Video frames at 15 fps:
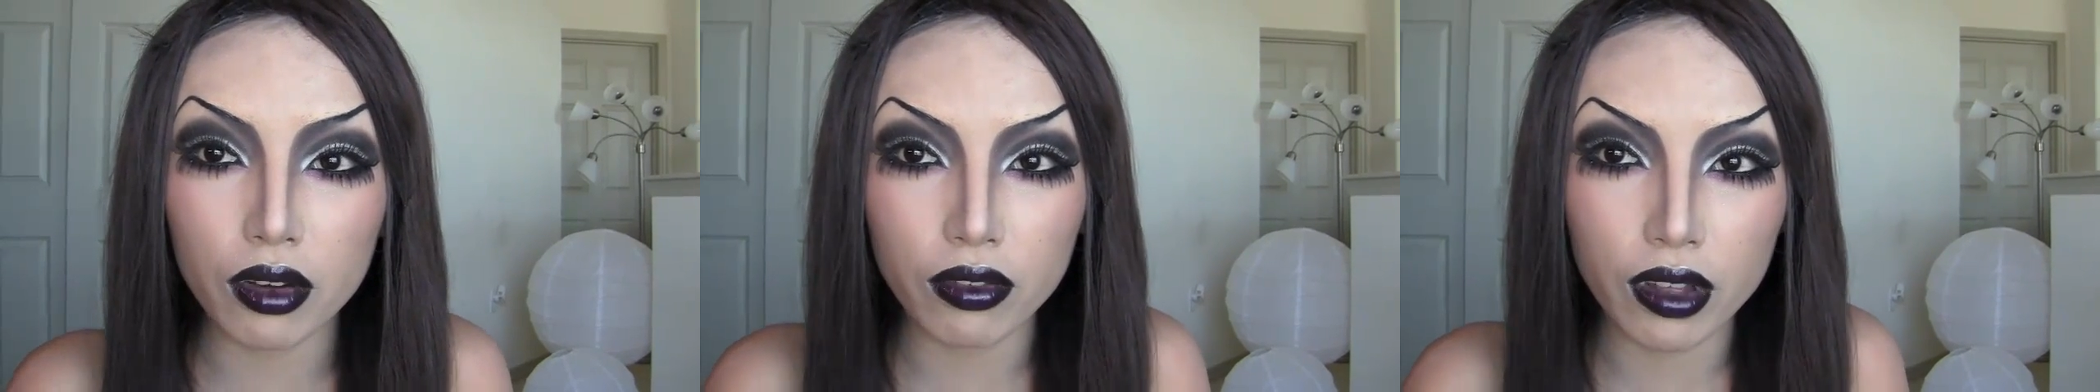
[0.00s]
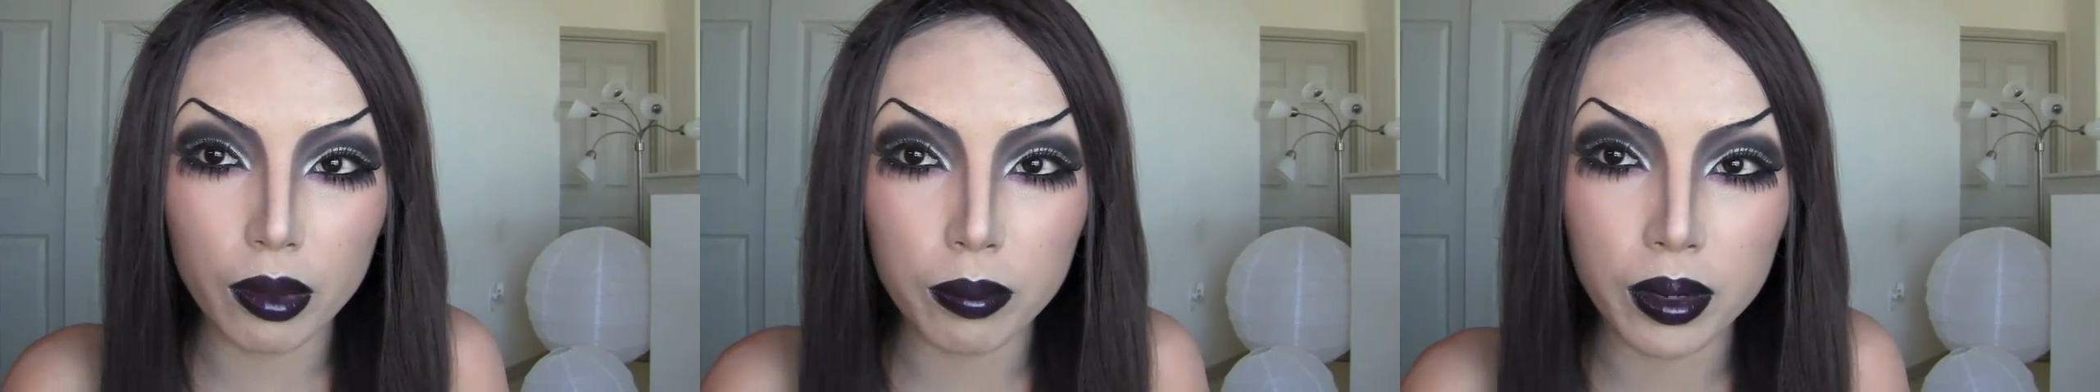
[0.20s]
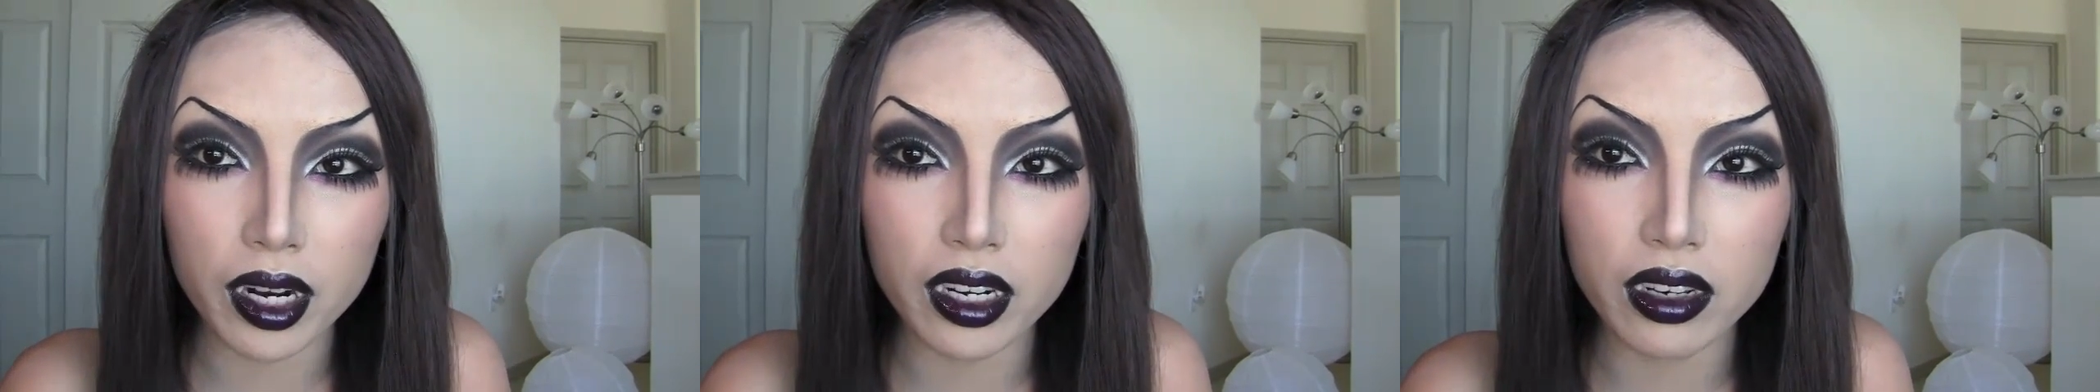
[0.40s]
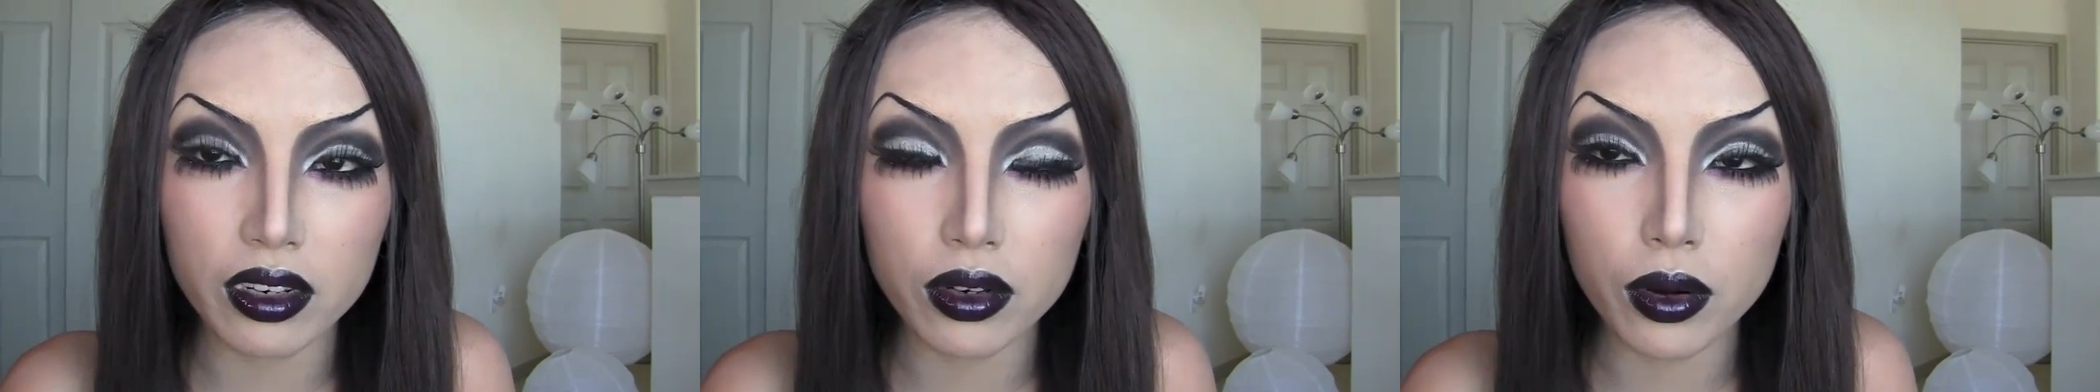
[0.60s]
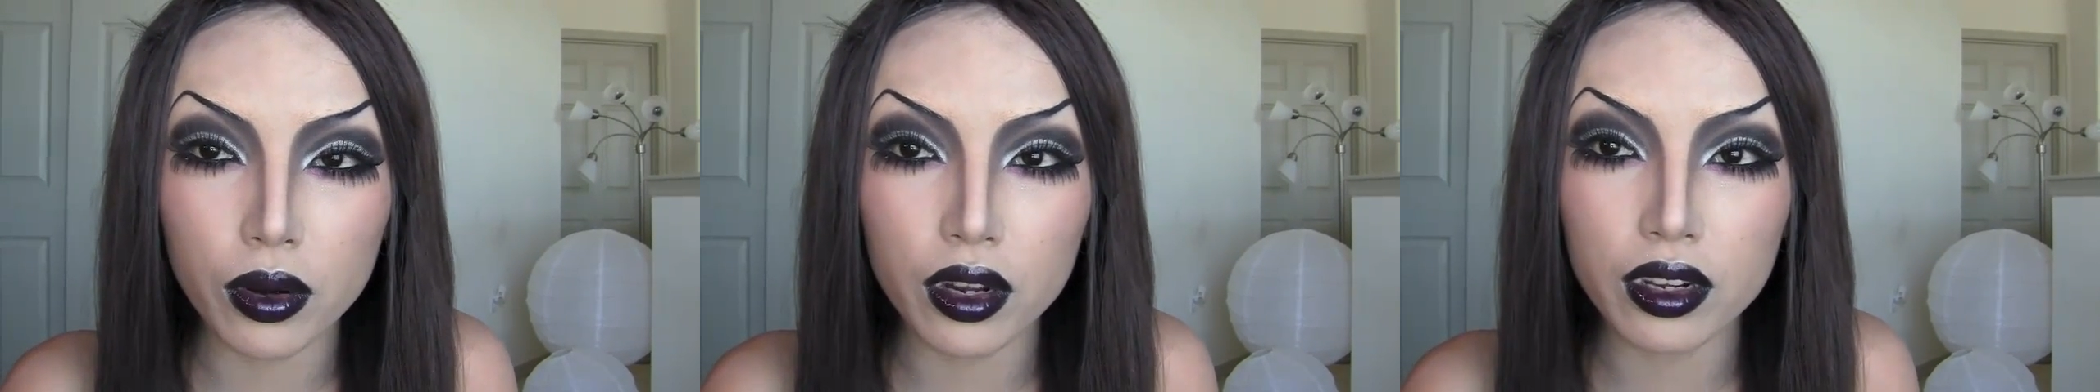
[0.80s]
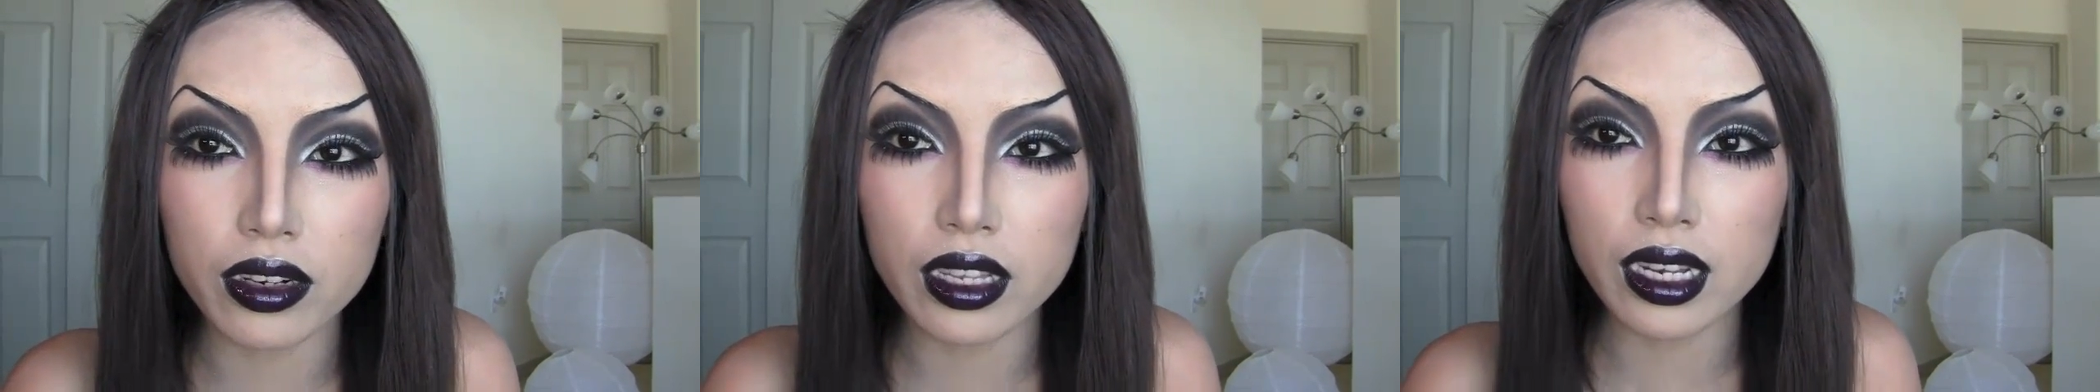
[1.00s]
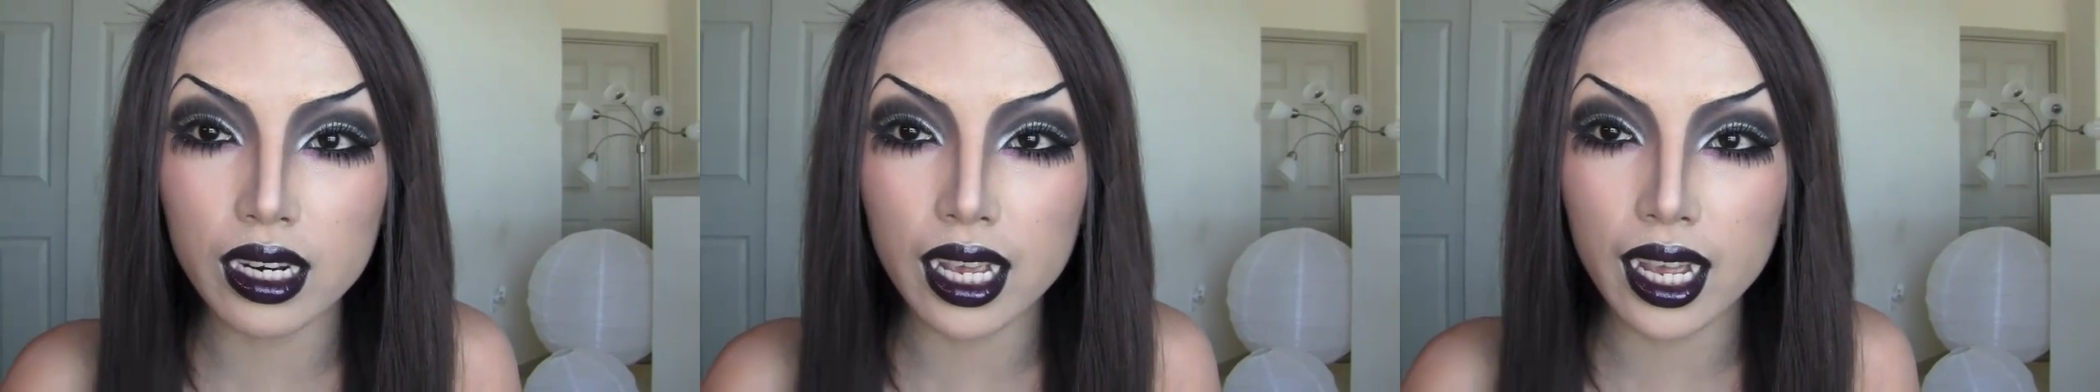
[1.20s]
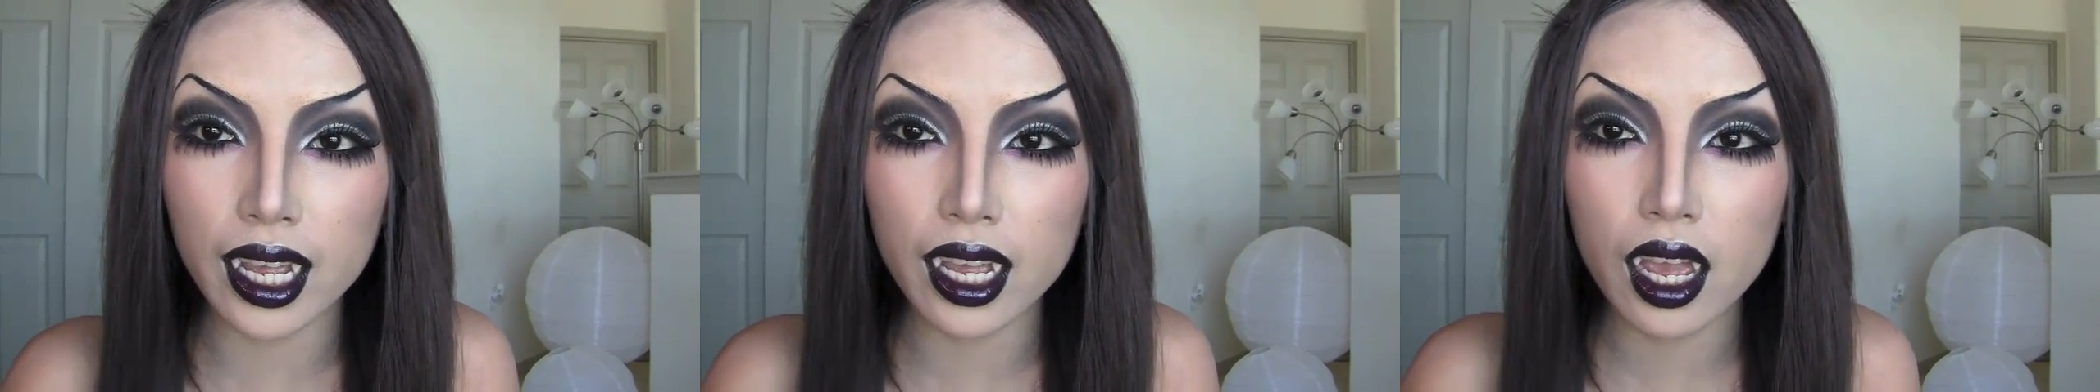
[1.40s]
a vampire tutorial
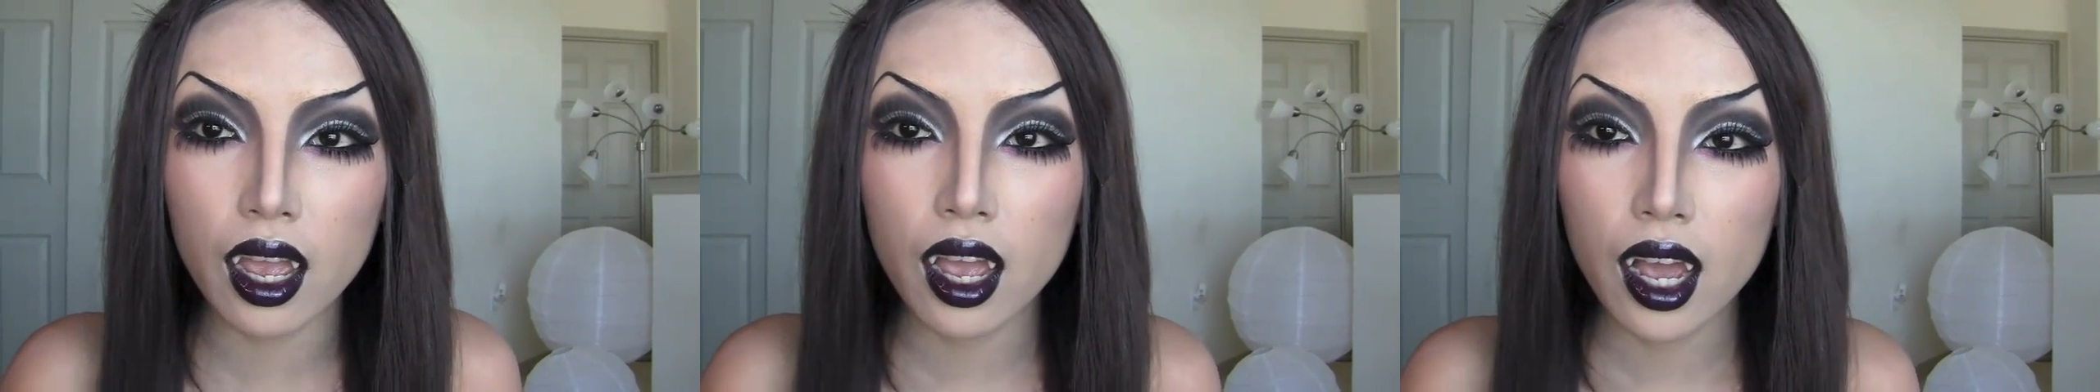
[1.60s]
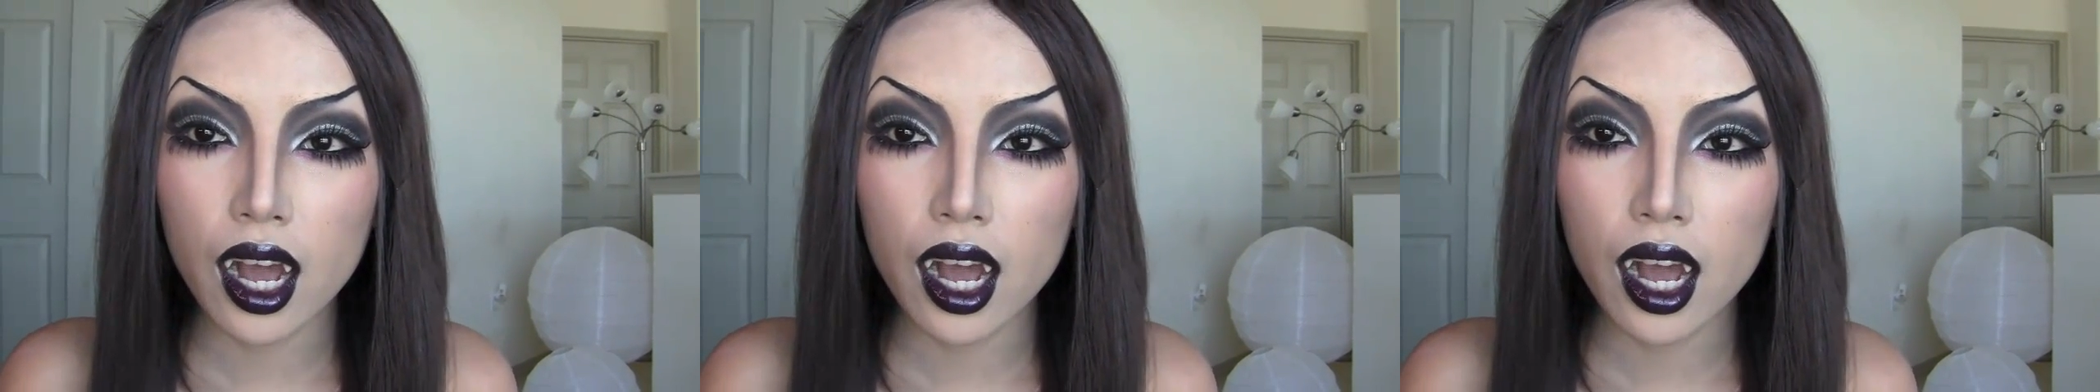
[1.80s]
today.